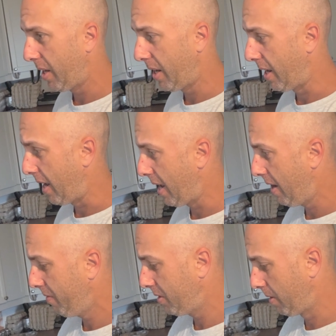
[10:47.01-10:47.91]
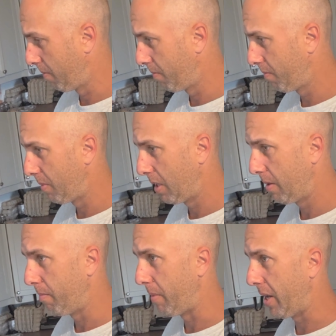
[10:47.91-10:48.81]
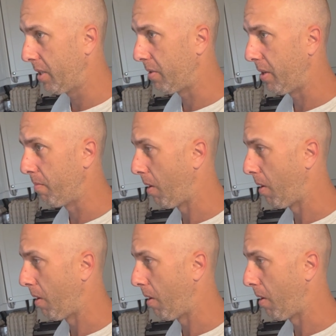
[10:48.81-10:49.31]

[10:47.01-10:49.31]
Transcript: and I have some mandarin